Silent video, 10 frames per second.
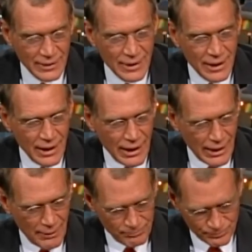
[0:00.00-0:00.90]
yeah.
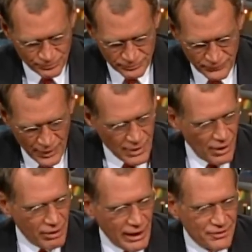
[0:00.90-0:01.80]
Um,
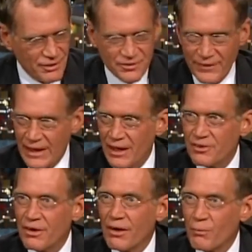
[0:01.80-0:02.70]
okay, so it's the K
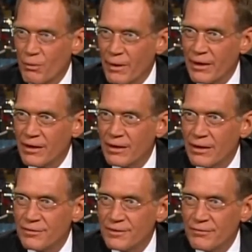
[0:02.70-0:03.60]
turn. Are we ready
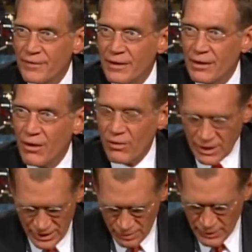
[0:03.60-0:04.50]
to see if they?
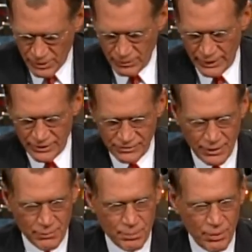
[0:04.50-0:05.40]
Okay, here we go, ladies and gentlemen.